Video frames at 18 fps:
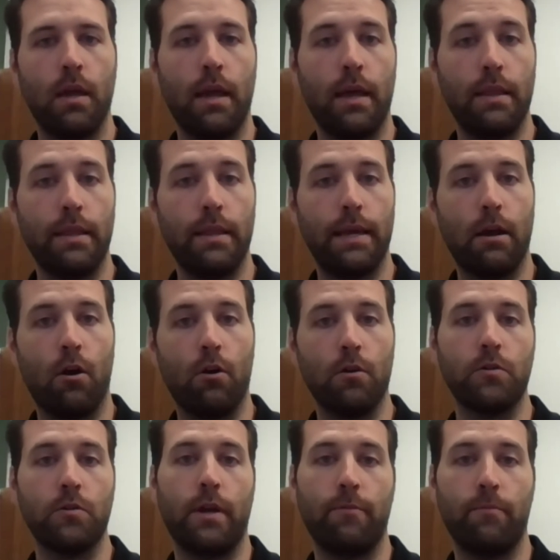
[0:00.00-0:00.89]
and they
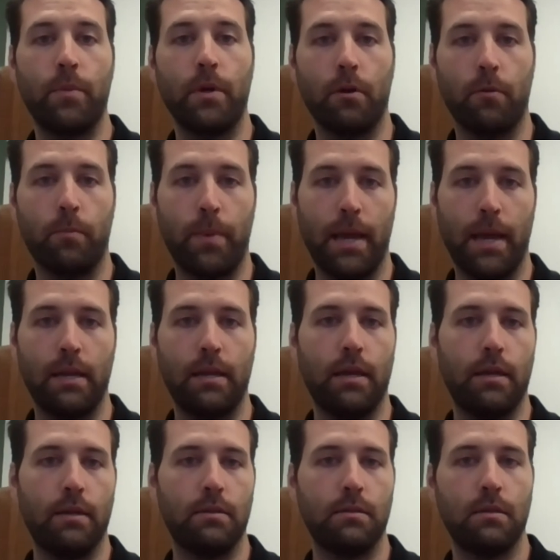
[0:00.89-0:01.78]
also have bigger
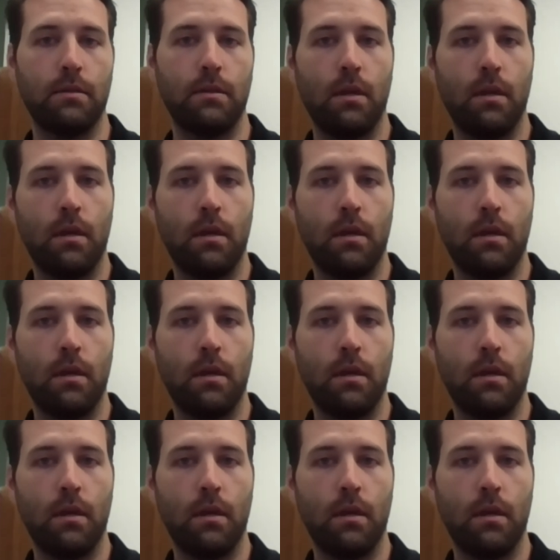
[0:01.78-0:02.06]
paydays.